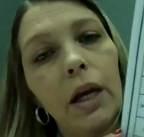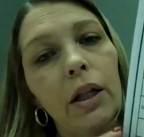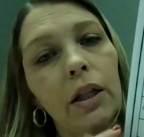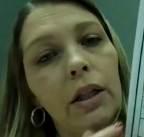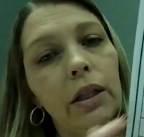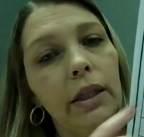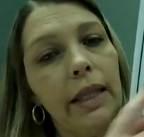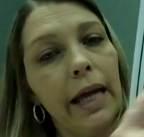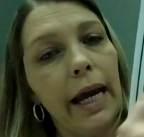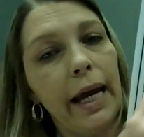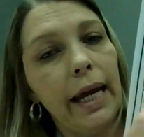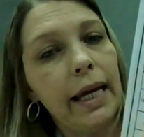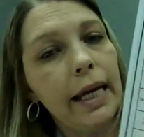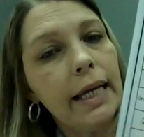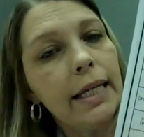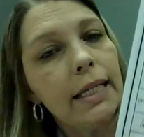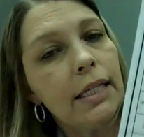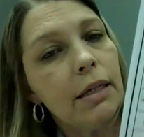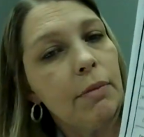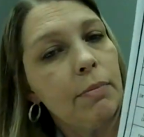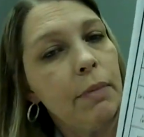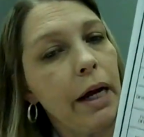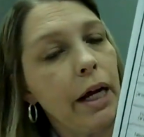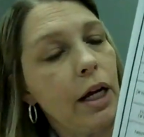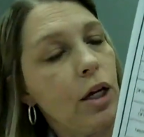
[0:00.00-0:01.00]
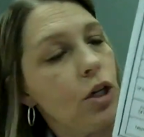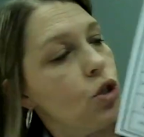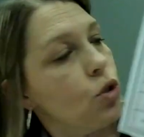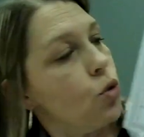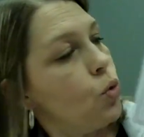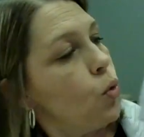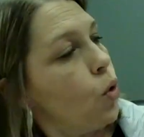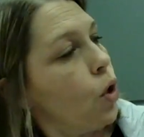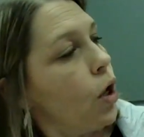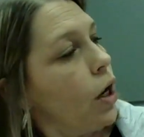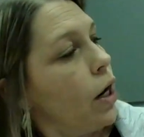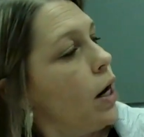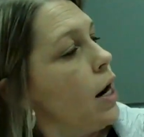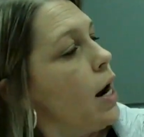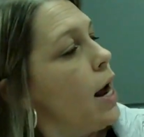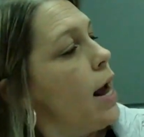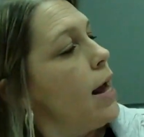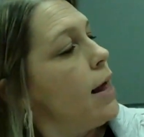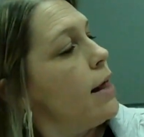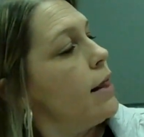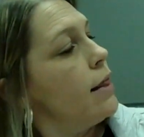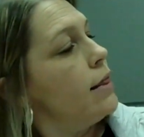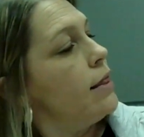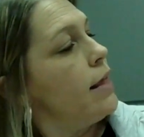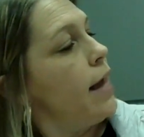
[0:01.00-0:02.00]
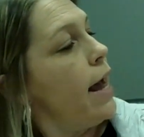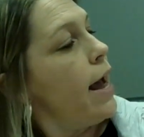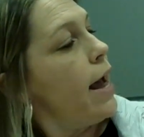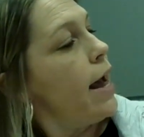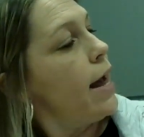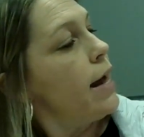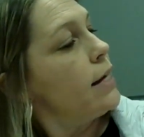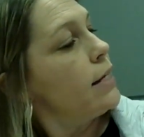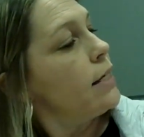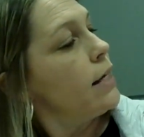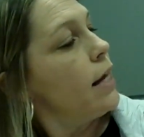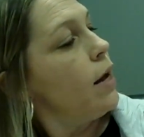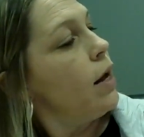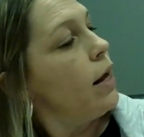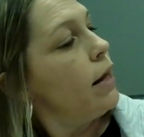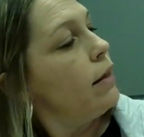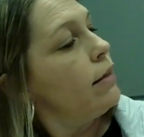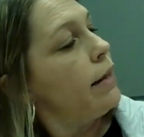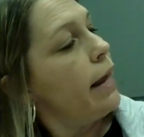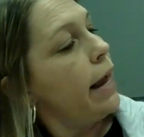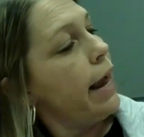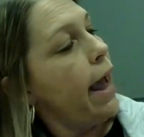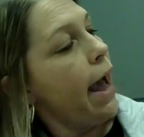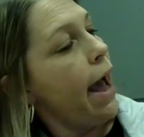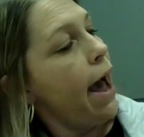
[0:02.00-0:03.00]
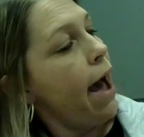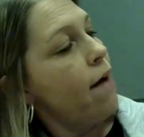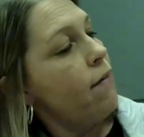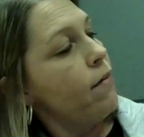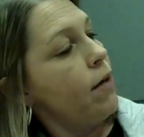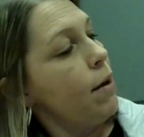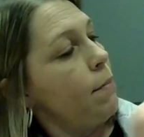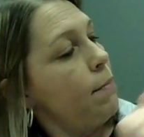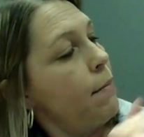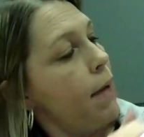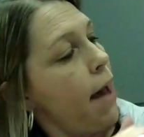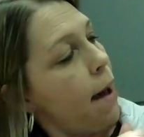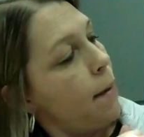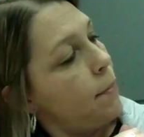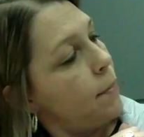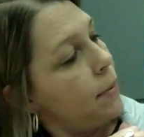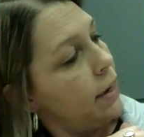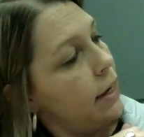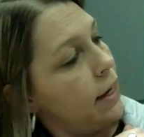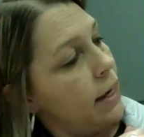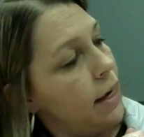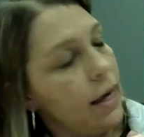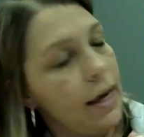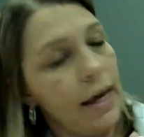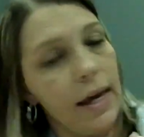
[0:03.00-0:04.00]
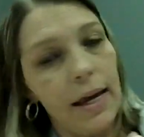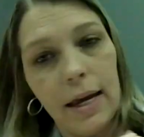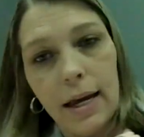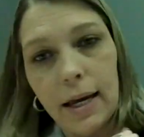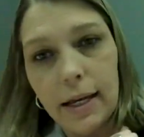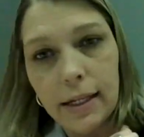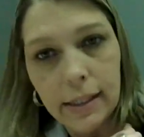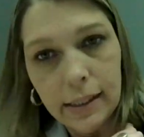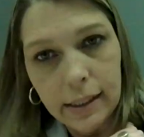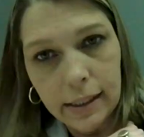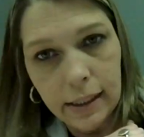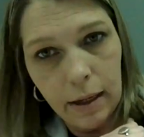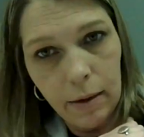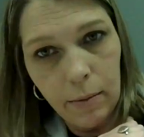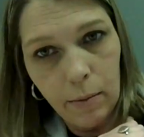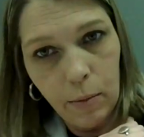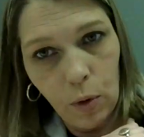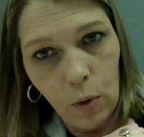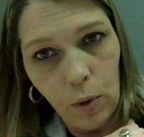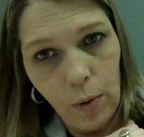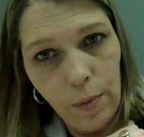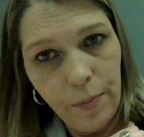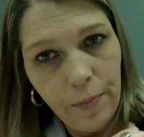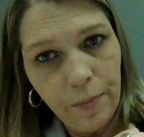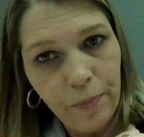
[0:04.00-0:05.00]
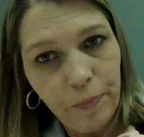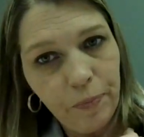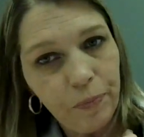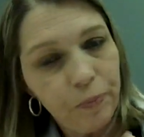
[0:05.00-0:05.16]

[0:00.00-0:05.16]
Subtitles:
They get to make sure that they have a map and key and symbol.